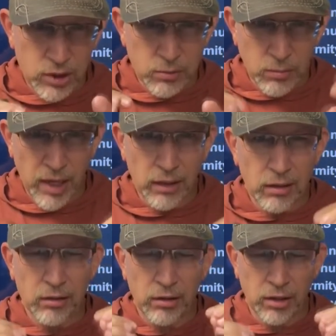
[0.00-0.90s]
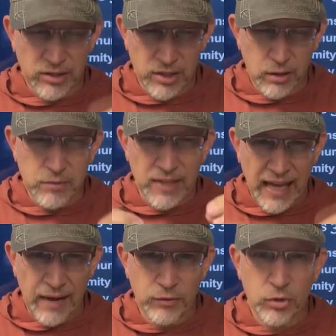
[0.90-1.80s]
to model ourselves
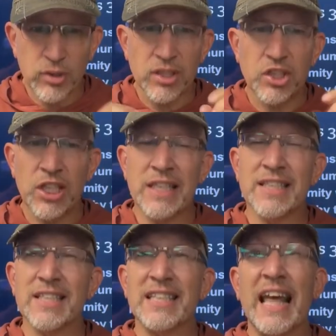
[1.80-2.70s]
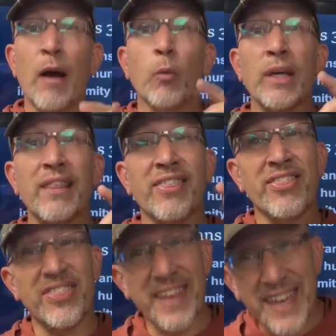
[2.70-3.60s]
after the Jesus that we
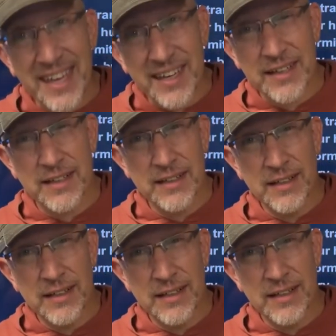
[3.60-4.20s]
think